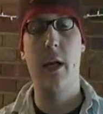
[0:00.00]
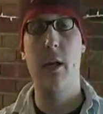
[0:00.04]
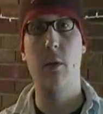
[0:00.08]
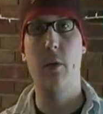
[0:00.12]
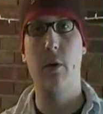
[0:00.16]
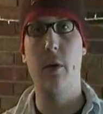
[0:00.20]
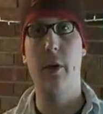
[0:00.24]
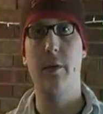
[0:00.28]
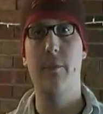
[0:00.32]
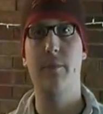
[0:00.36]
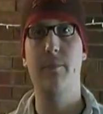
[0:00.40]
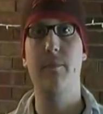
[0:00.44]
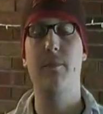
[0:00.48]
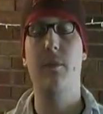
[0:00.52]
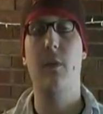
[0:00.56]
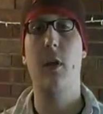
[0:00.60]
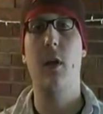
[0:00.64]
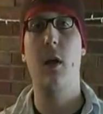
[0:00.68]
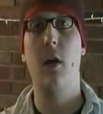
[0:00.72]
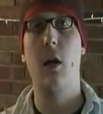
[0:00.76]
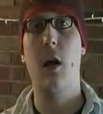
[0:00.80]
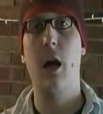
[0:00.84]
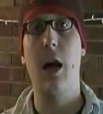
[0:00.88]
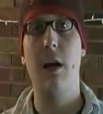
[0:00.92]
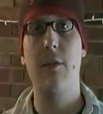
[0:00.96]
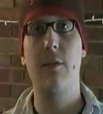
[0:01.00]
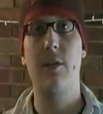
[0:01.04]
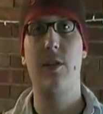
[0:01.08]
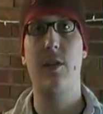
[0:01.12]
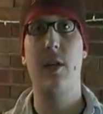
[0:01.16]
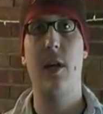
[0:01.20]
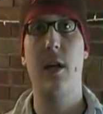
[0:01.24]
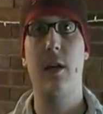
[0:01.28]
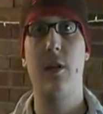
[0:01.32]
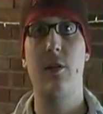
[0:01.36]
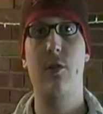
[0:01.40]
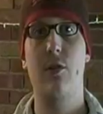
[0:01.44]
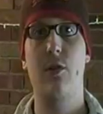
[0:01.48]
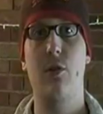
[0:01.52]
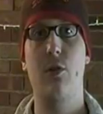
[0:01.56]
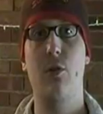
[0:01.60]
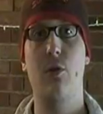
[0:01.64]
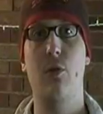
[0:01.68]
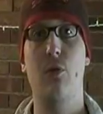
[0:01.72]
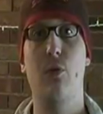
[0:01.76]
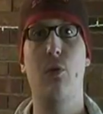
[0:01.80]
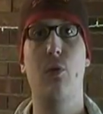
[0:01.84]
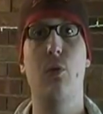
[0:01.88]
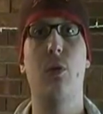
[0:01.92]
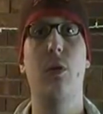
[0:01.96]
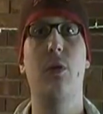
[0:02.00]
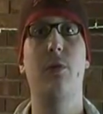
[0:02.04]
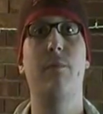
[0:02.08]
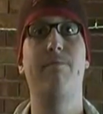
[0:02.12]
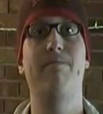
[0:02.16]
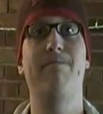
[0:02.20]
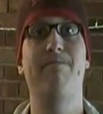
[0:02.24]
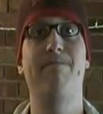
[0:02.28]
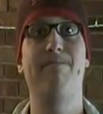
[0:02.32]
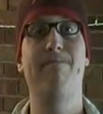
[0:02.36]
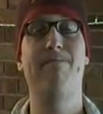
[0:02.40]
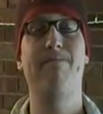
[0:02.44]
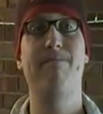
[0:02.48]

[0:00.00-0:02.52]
Anyway, I decided to